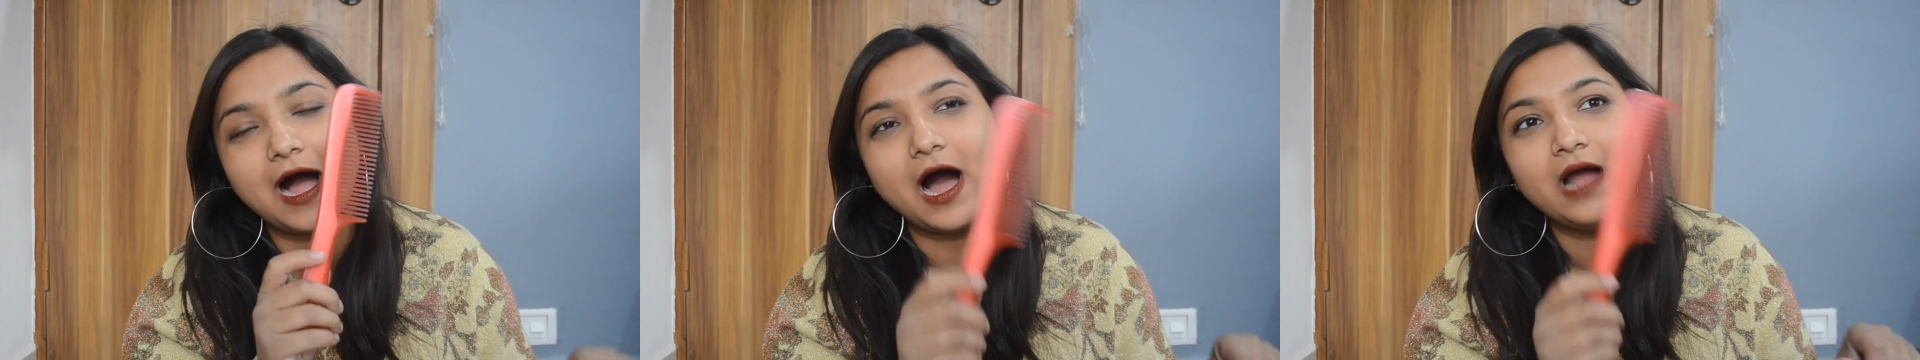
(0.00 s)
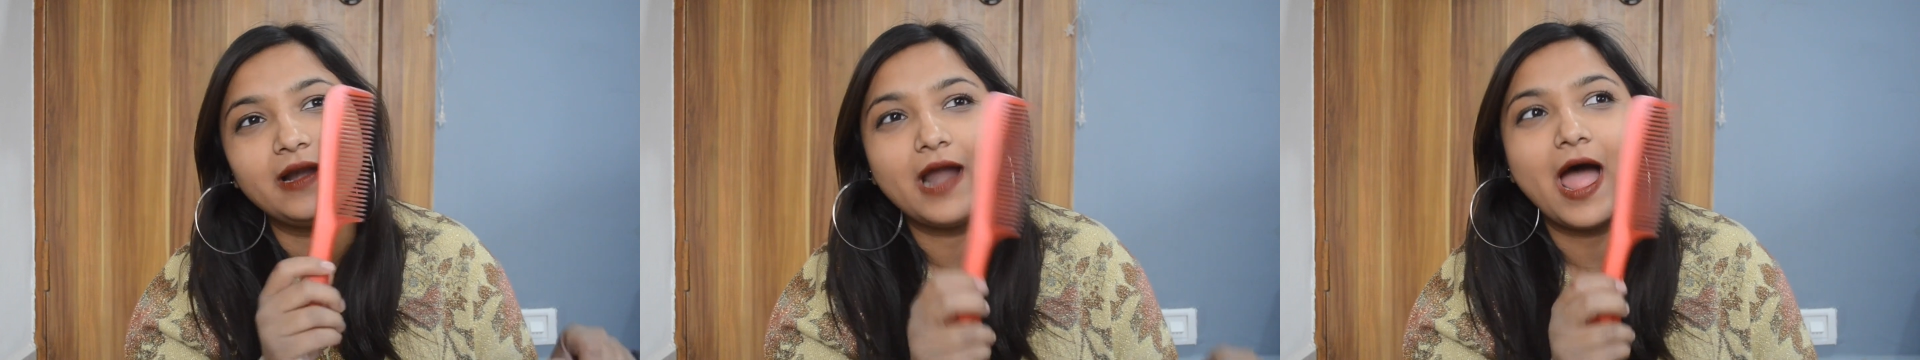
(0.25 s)

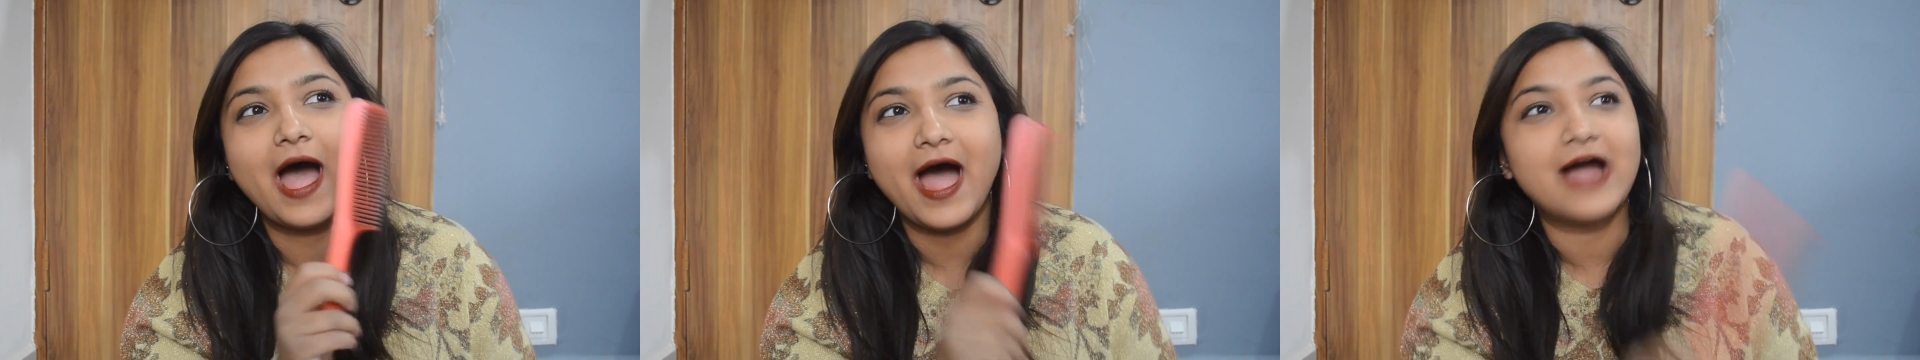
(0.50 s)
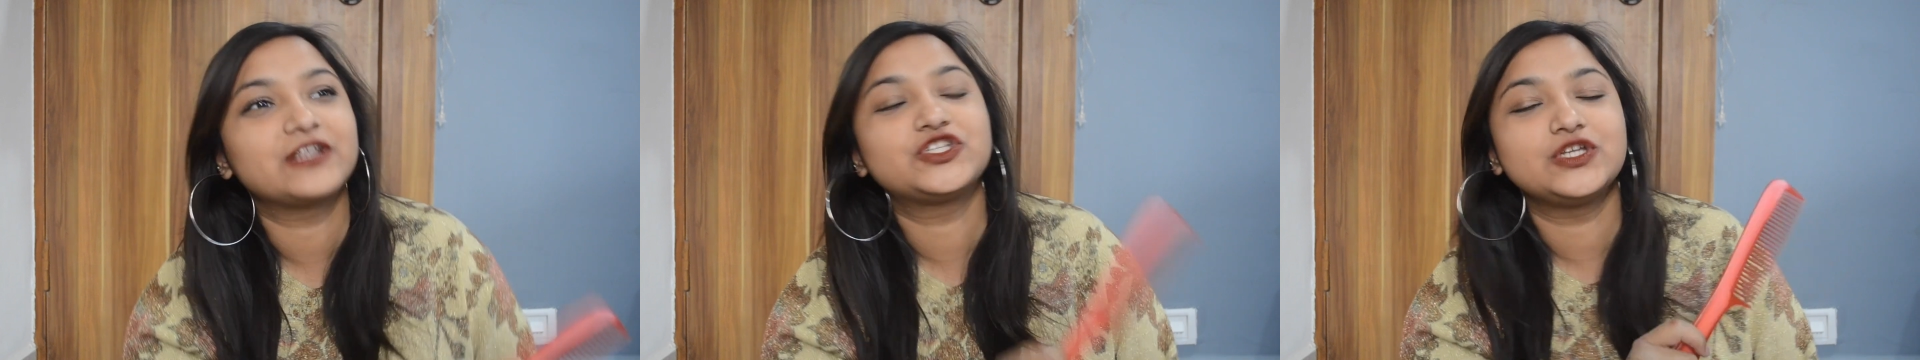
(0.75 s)
are
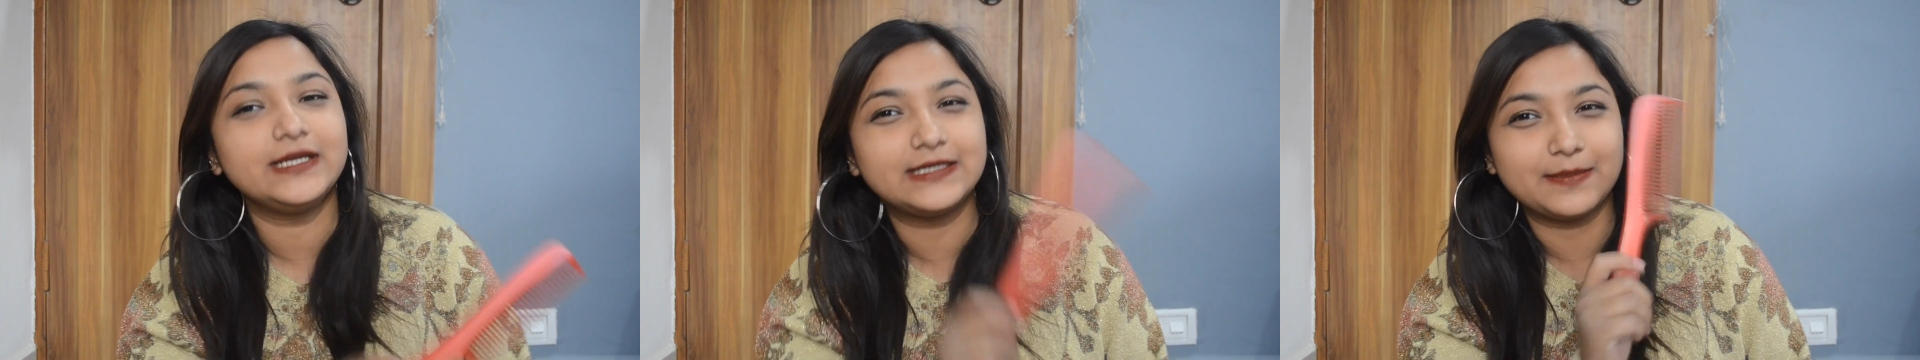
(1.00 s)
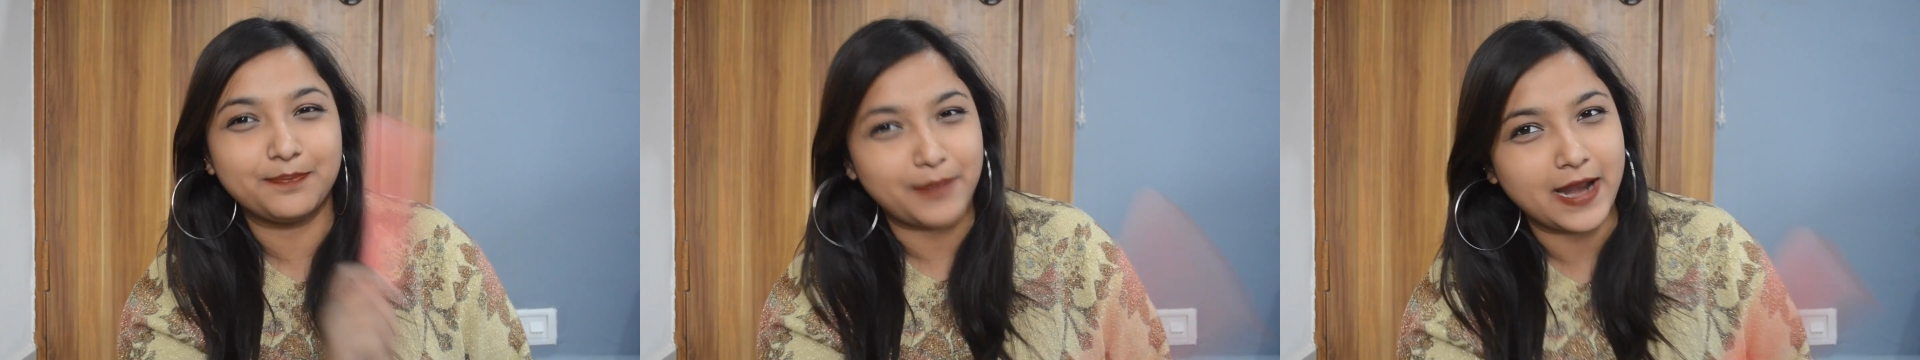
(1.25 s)
actually
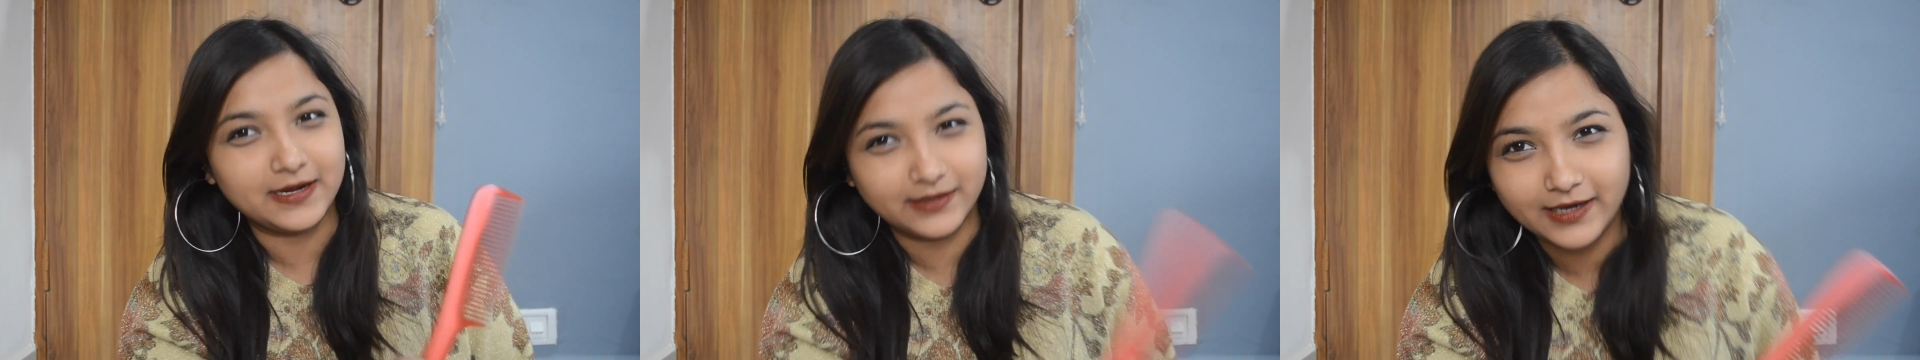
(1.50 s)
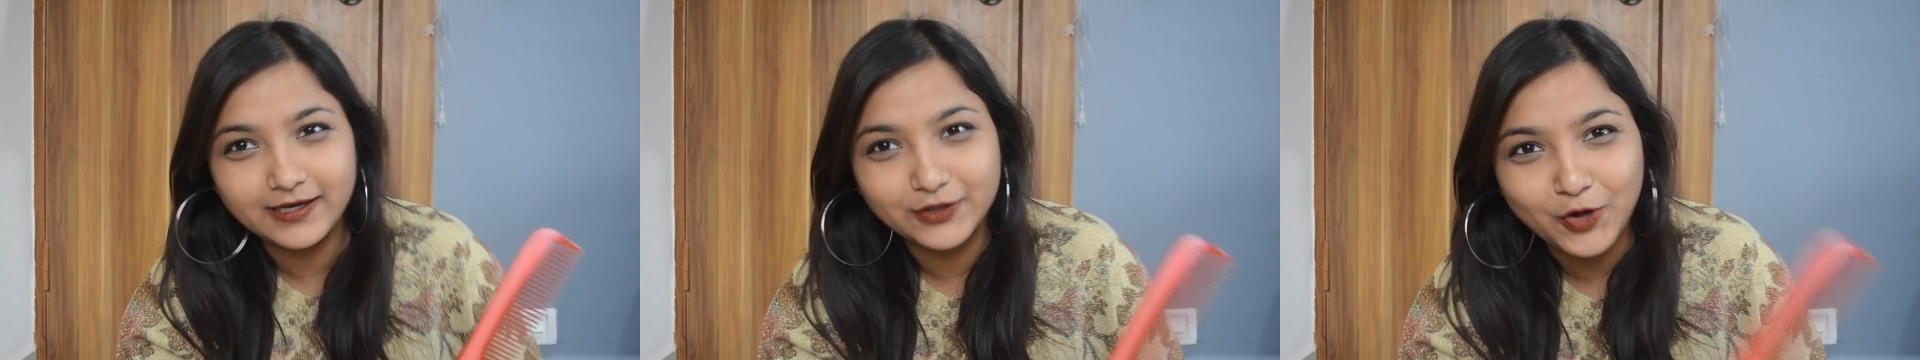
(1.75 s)

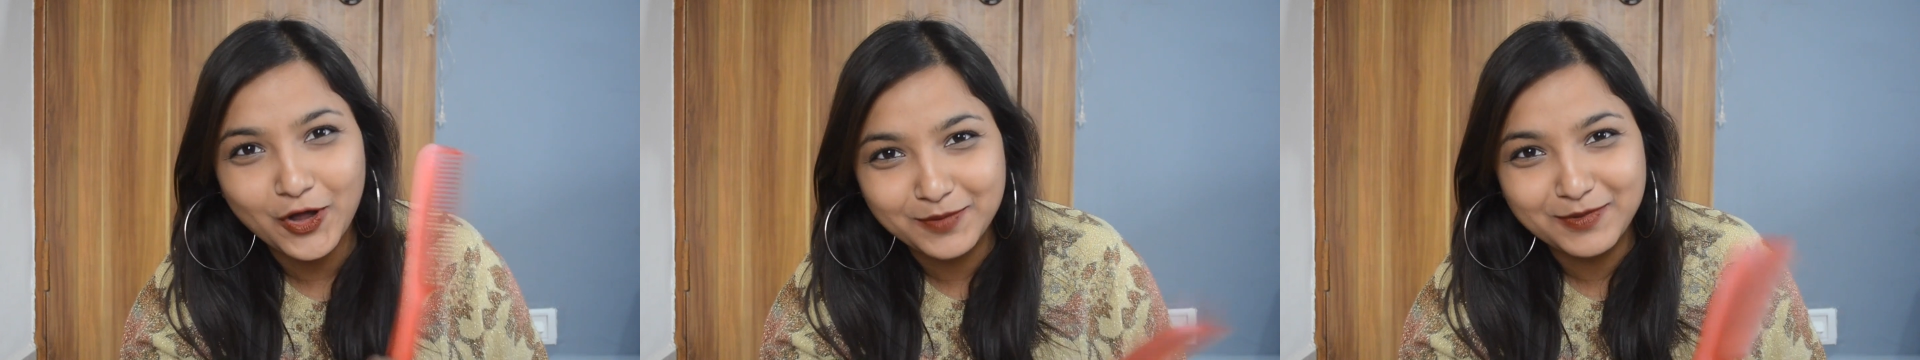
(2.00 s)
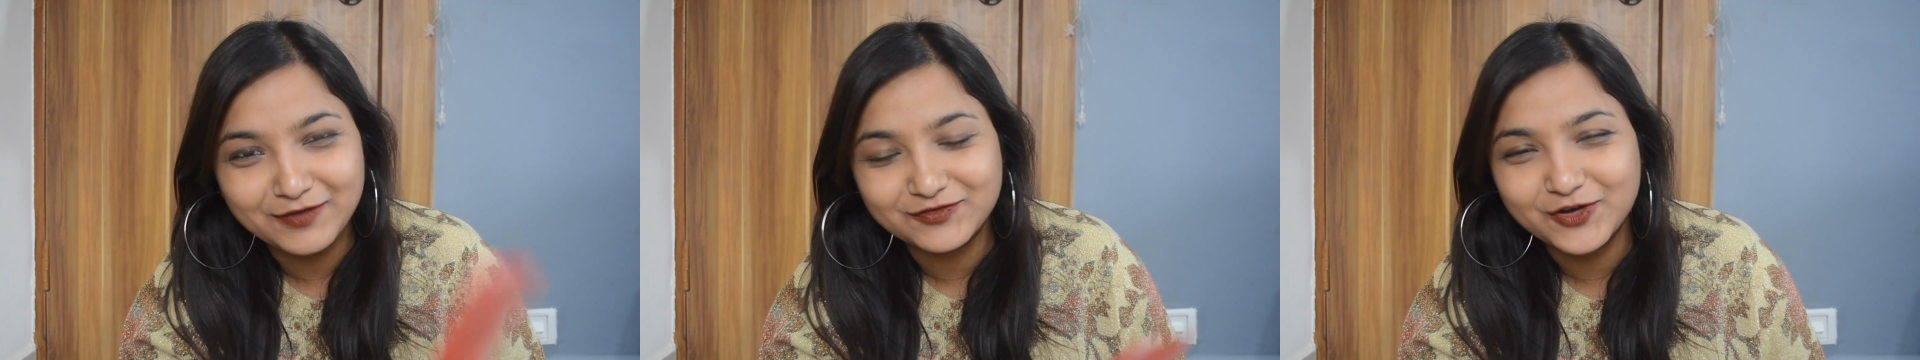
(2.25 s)
dependent
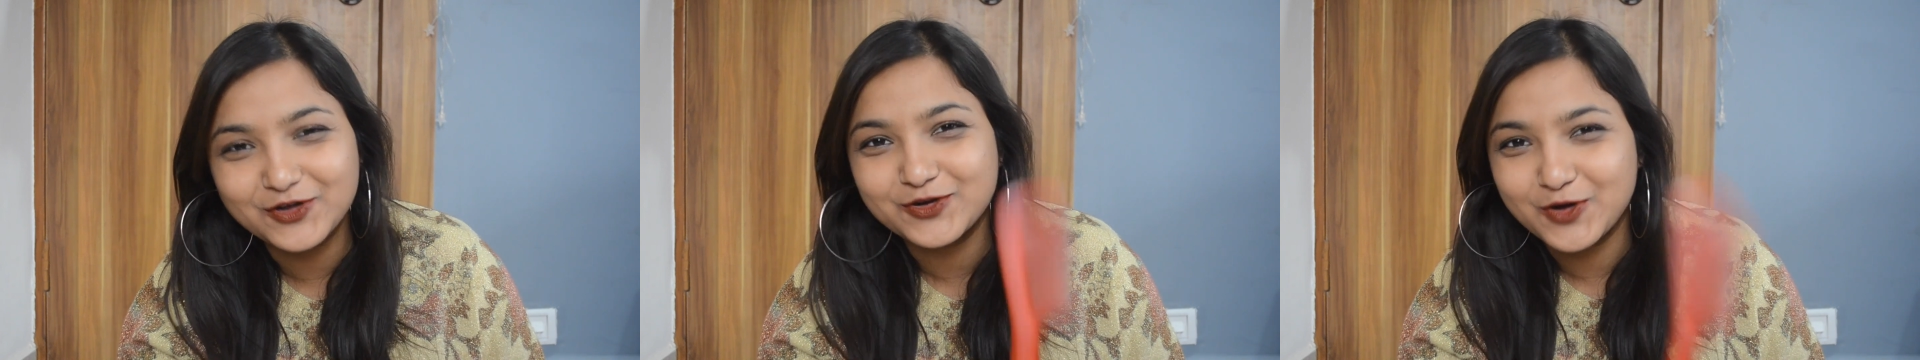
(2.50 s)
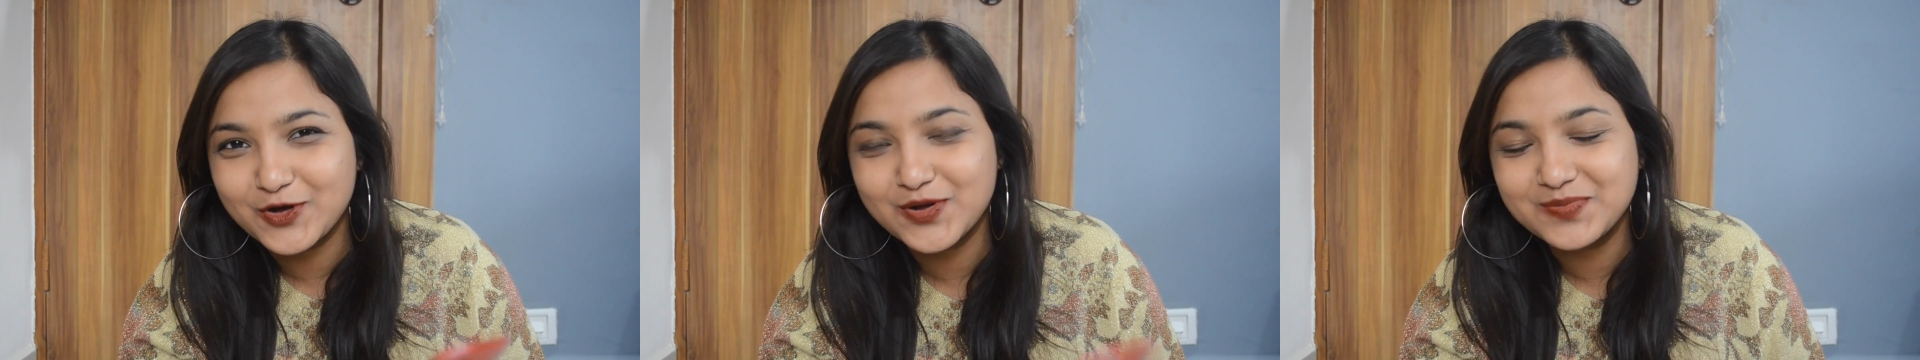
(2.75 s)
on me for
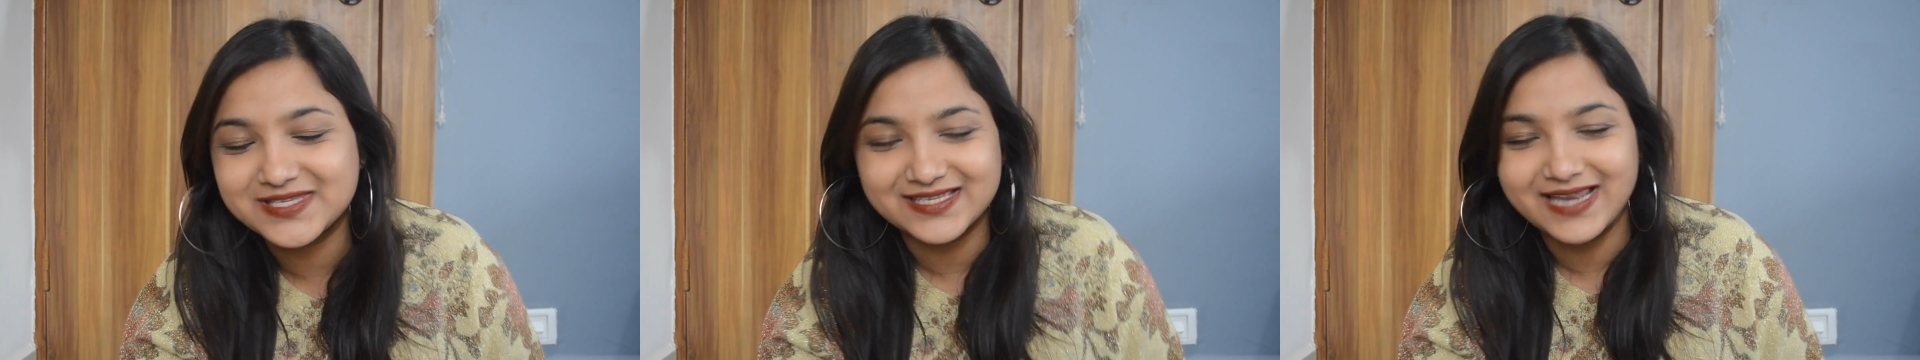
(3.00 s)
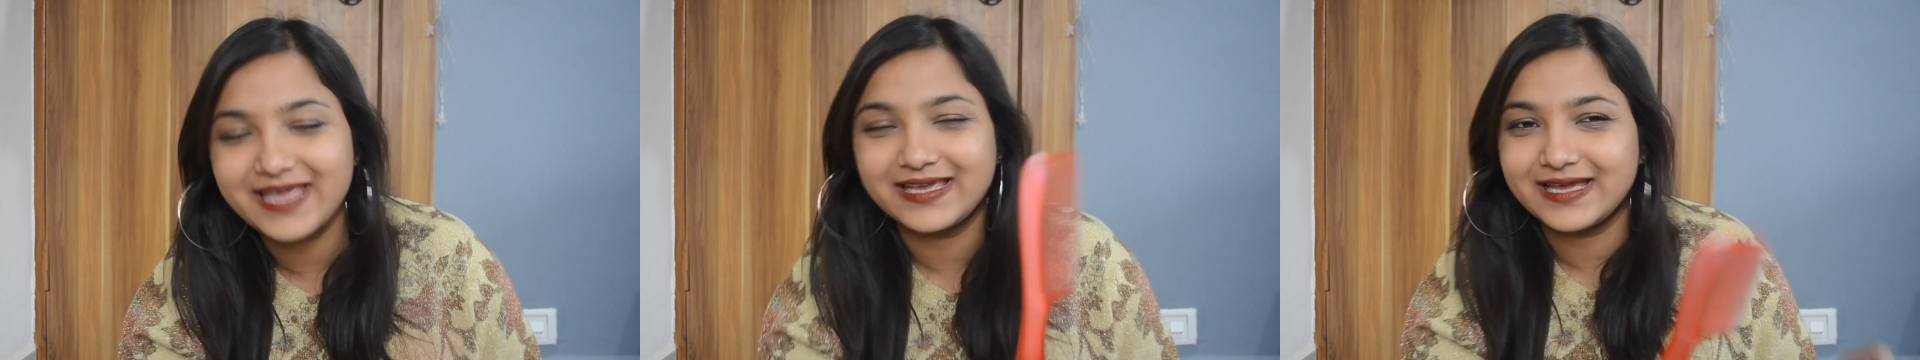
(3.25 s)
combs.
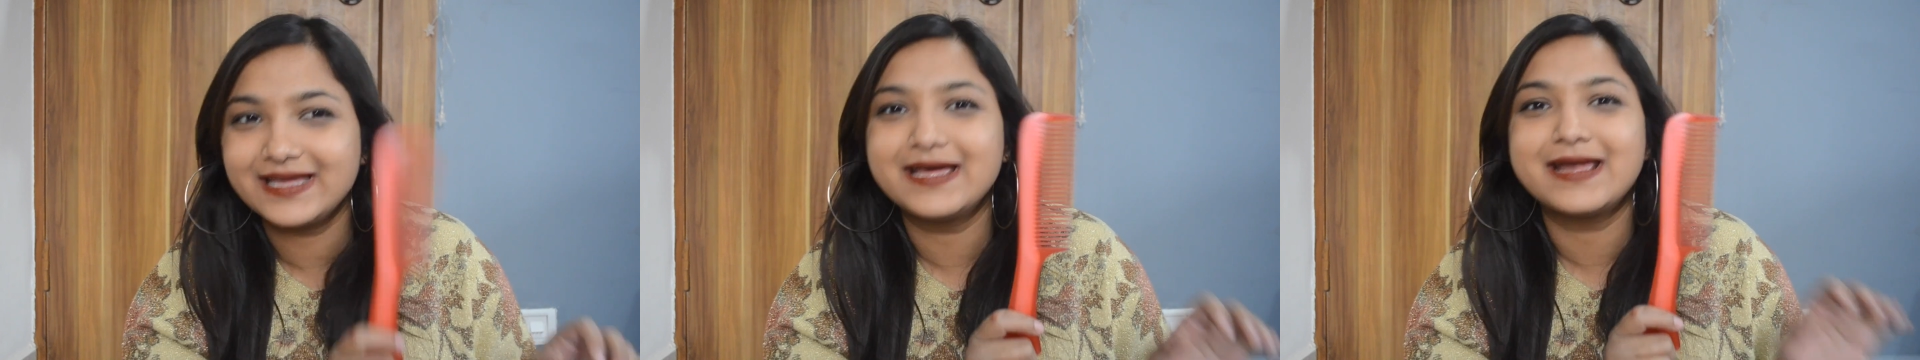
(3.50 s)
Like